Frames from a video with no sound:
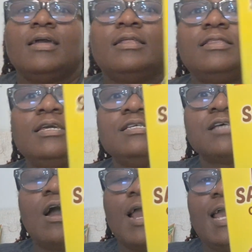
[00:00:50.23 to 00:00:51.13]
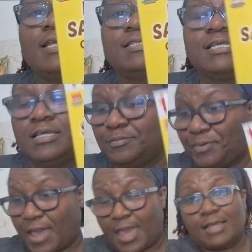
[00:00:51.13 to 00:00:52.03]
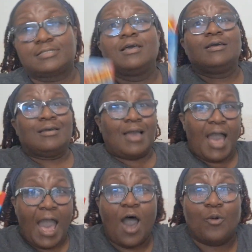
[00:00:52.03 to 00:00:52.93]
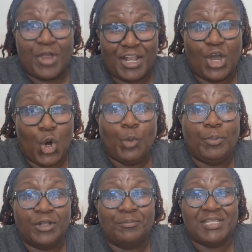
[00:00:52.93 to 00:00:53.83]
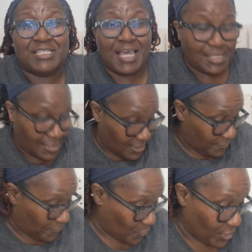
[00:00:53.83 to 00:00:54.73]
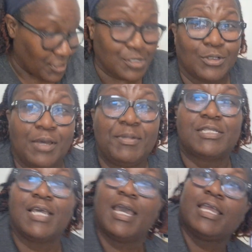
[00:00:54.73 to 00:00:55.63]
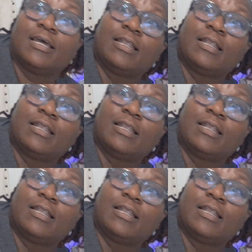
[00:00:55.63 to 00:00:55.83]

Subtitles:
These are 18 packs. I already opened them and tasted them for you. So let me tell you.